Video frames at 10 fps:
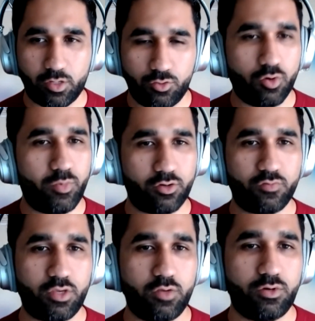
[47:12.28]
do a bit
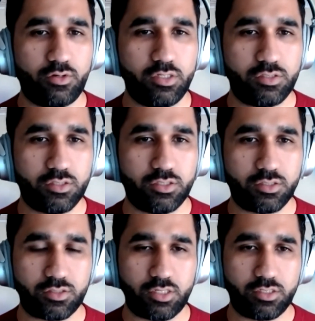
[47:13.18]
of keyword
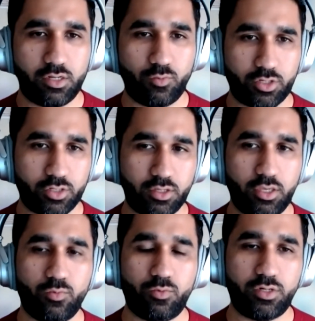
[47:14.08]
research essentially what are the
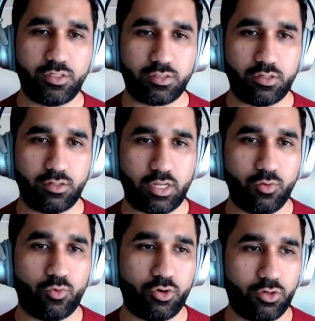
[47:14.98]
keywords that
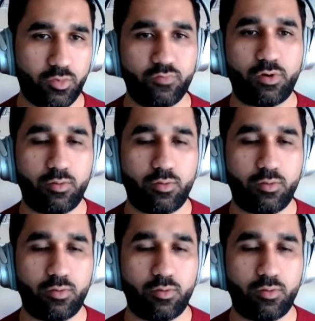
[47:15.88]
you want to be,